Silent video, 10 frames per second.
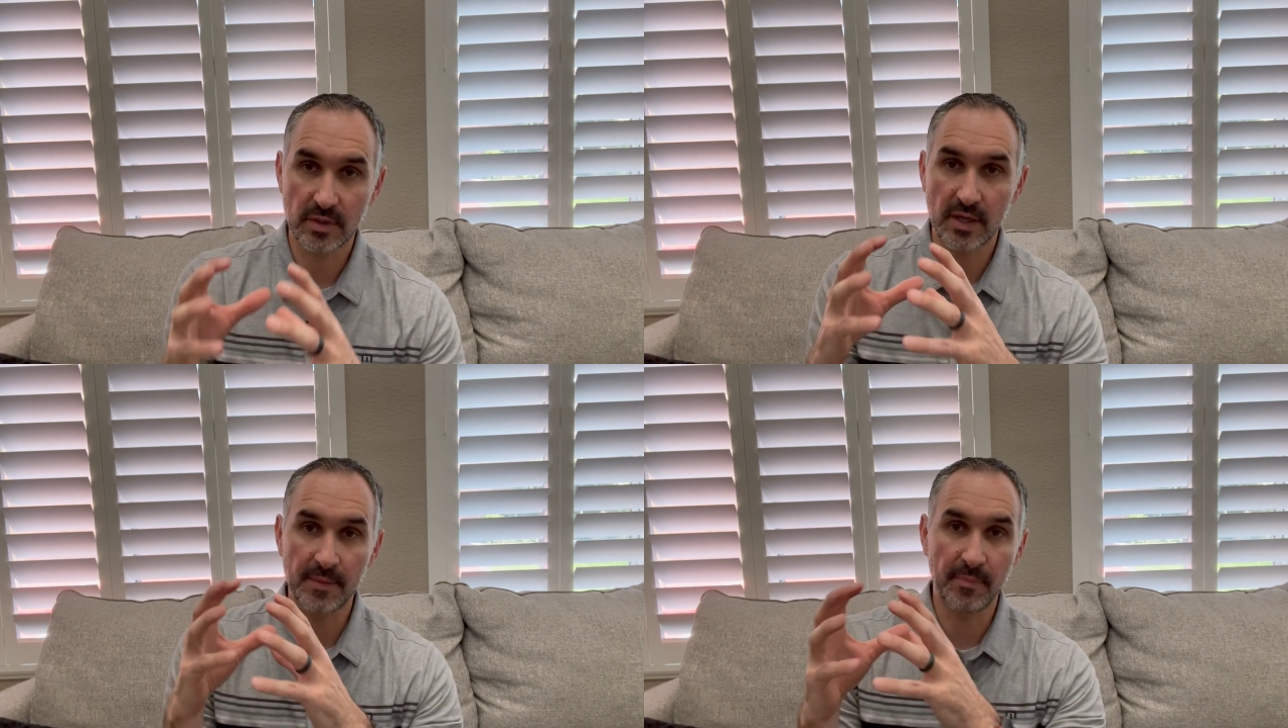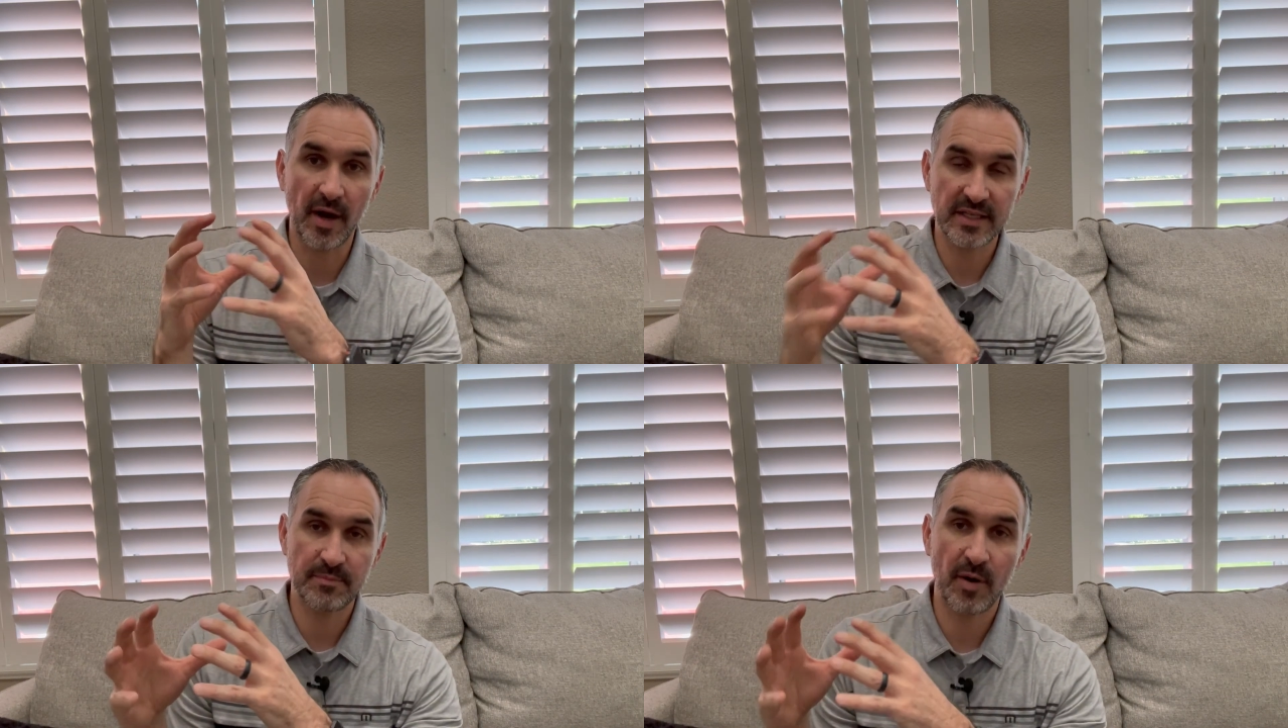a
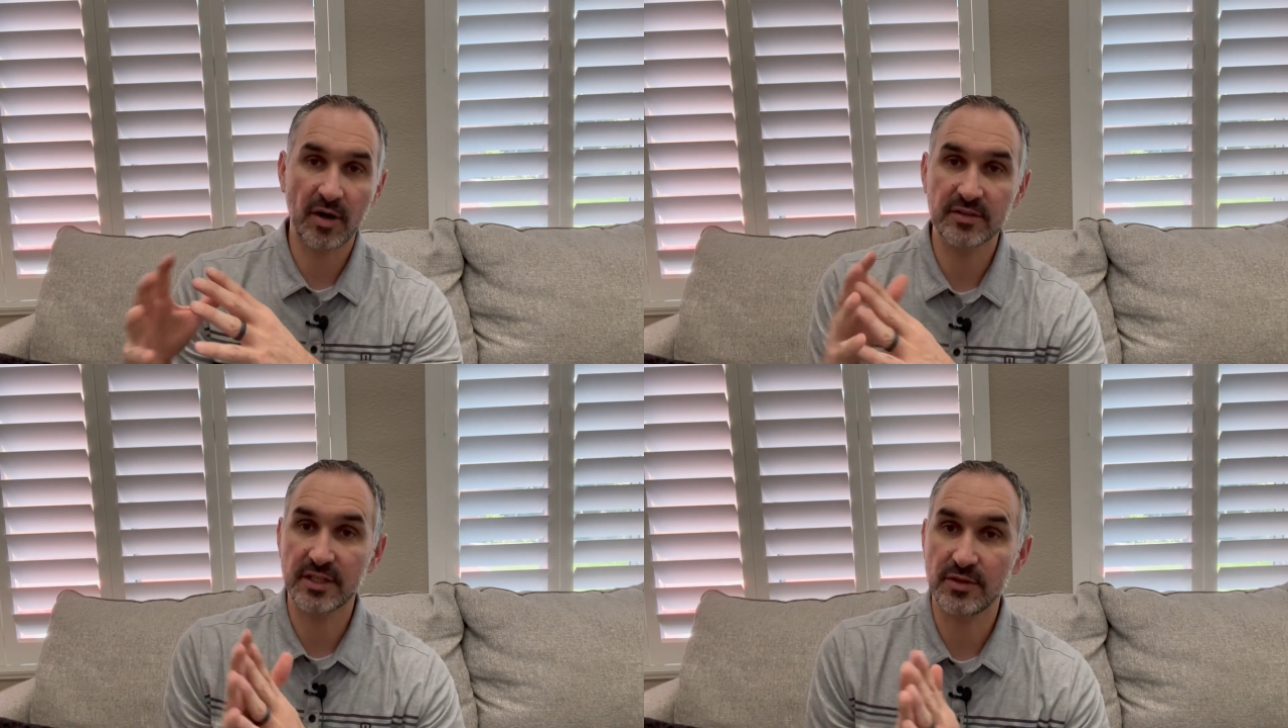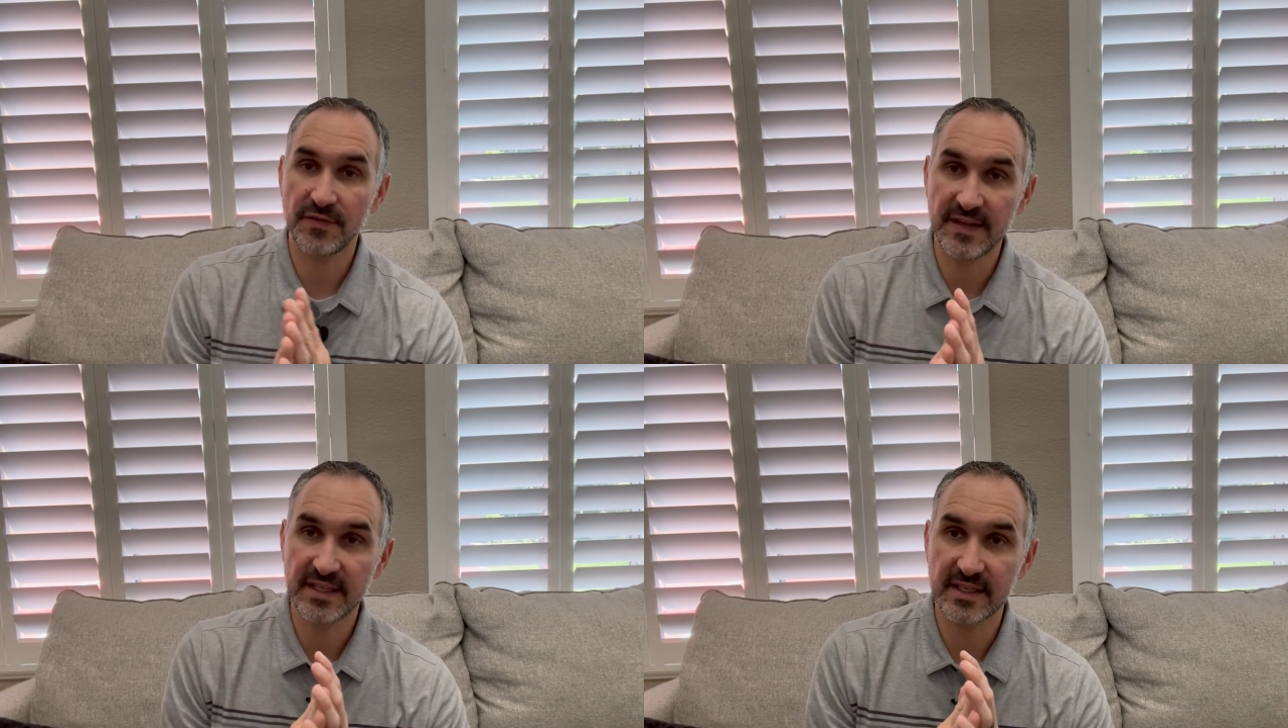body part that you
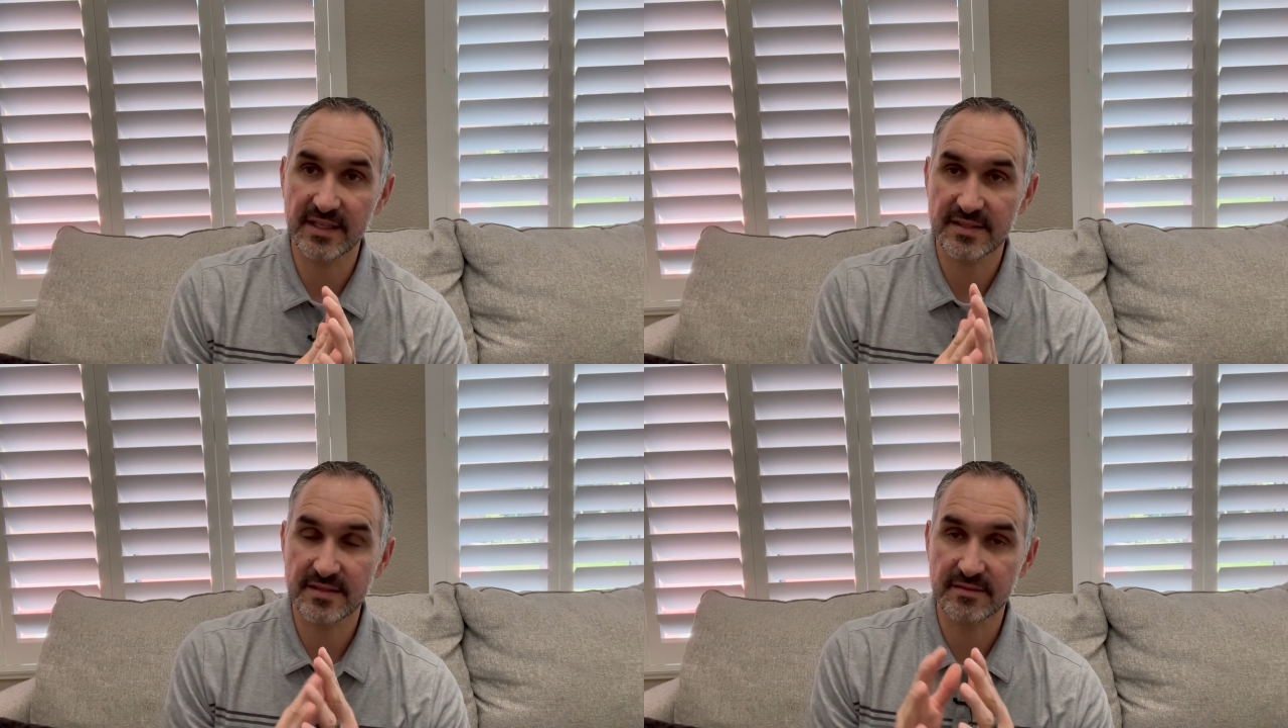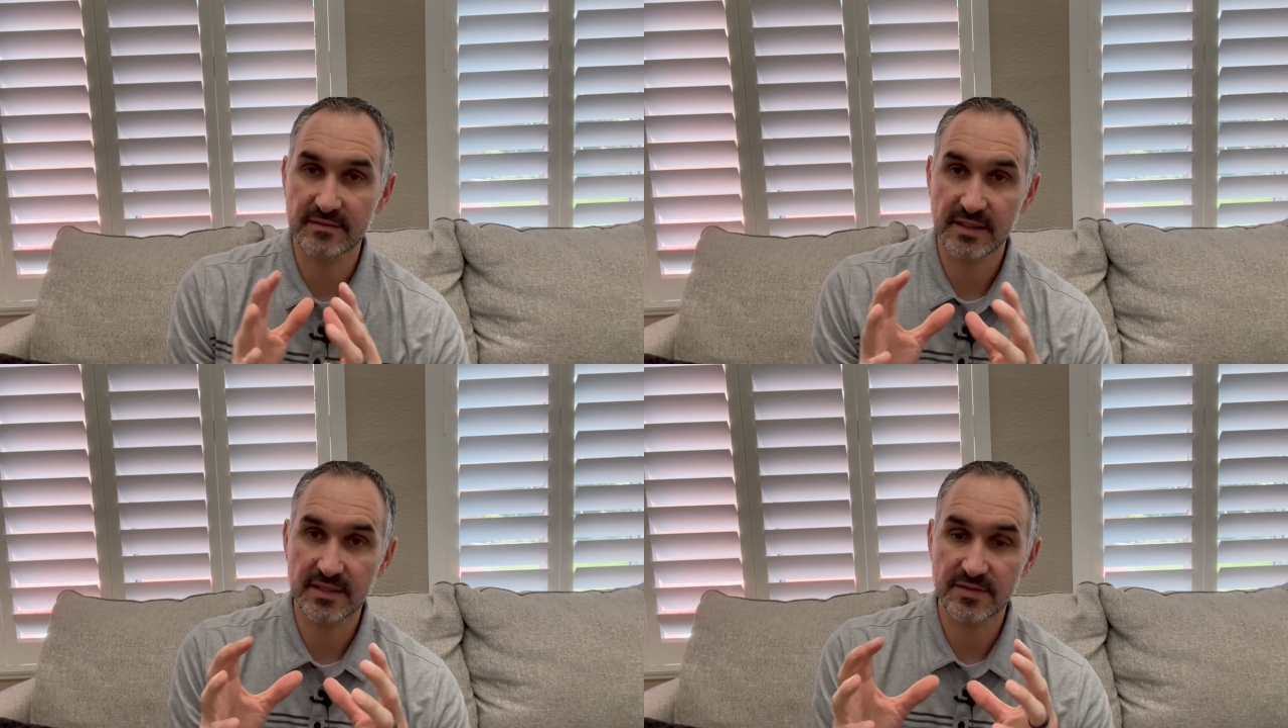think it is, and
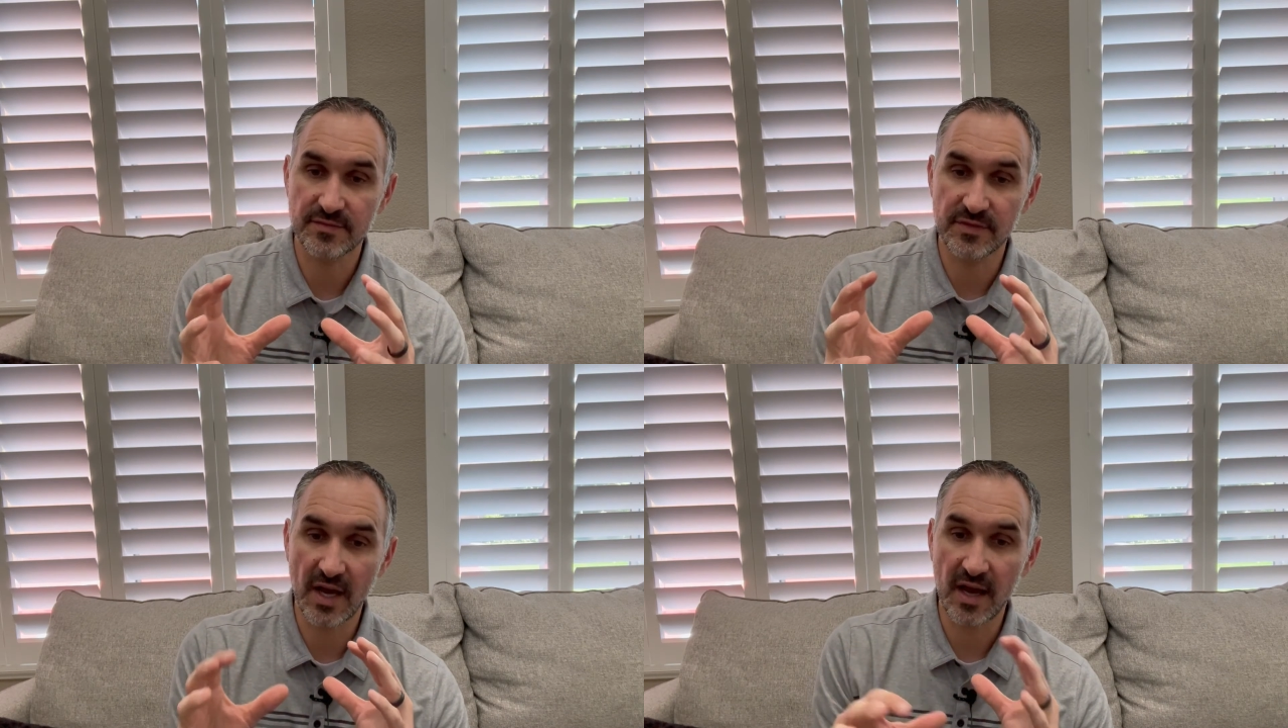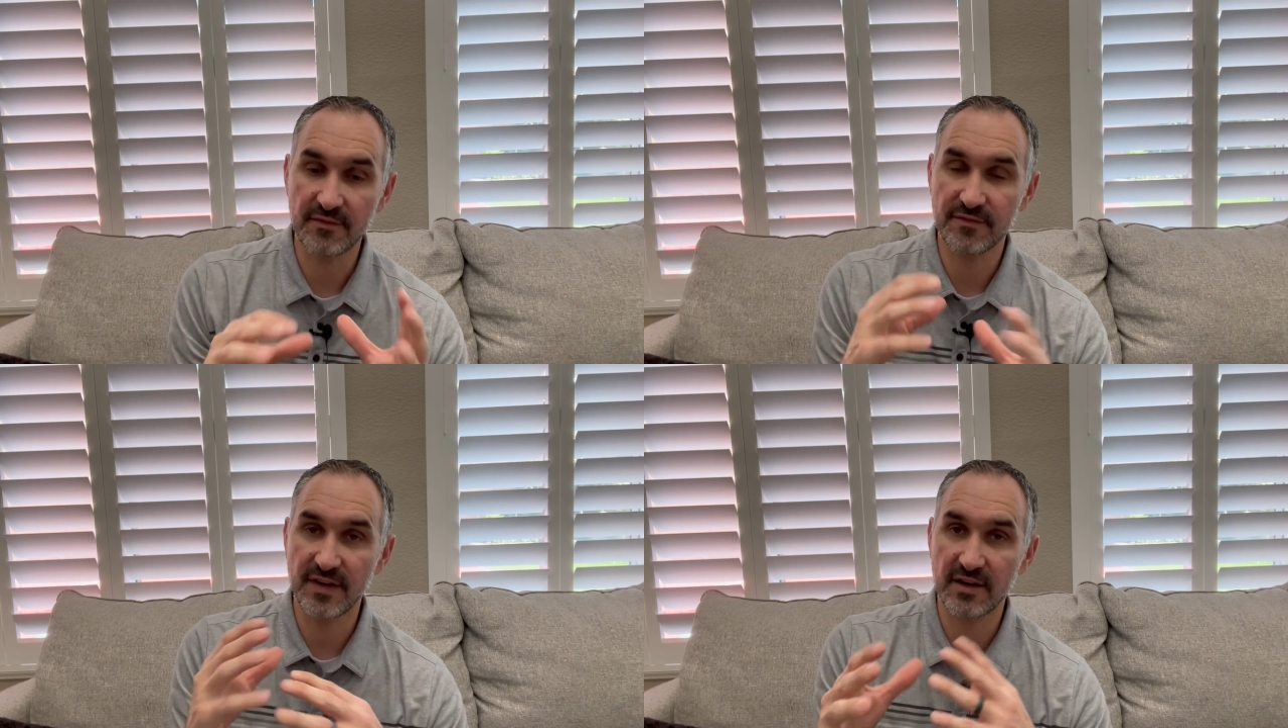it's not
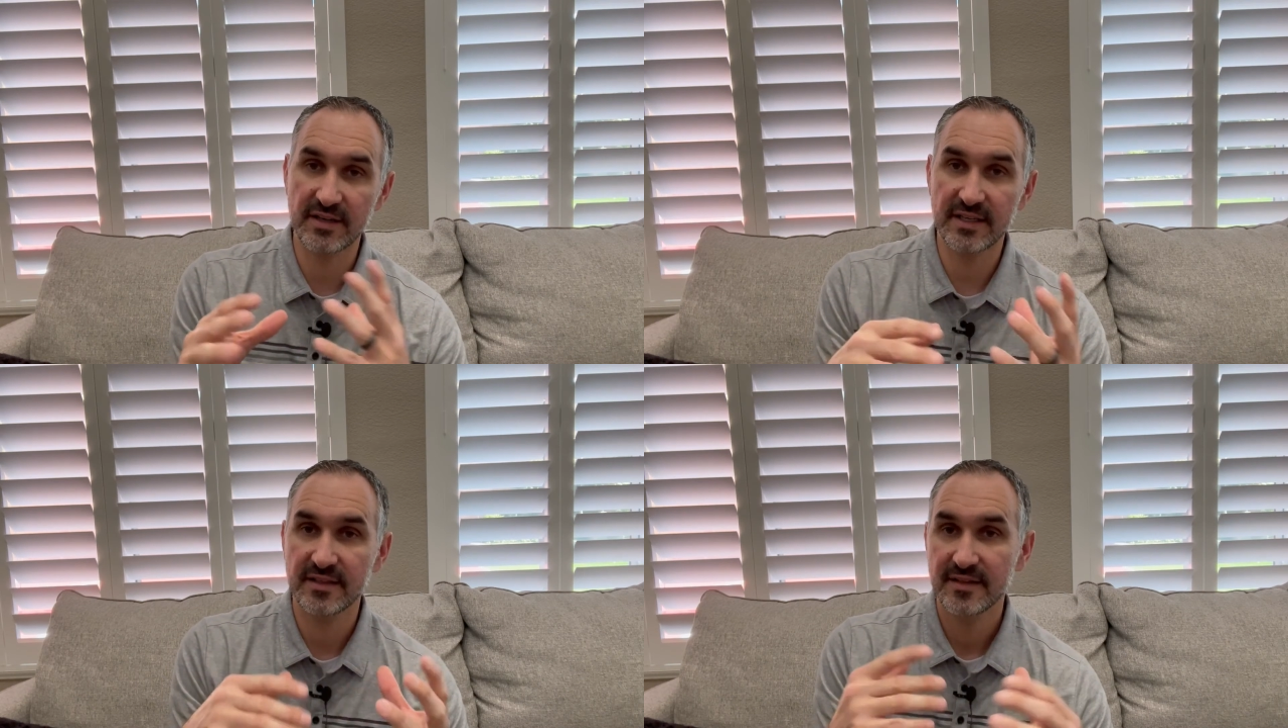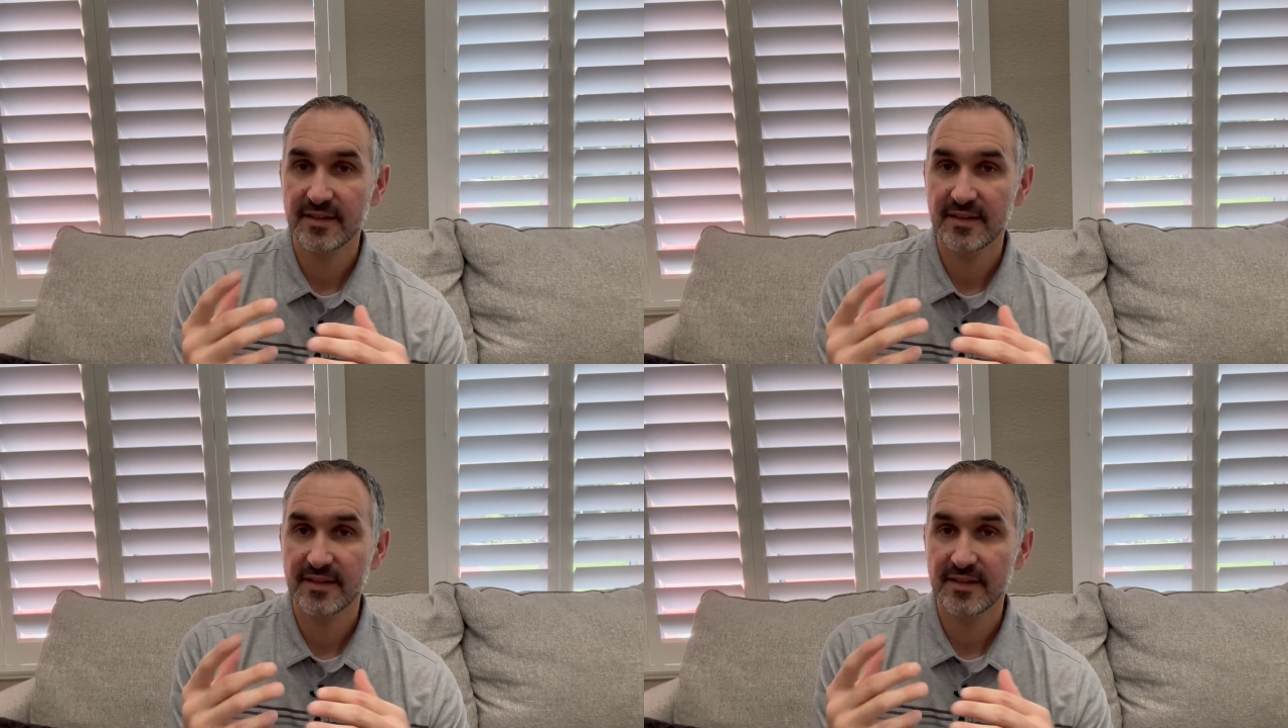very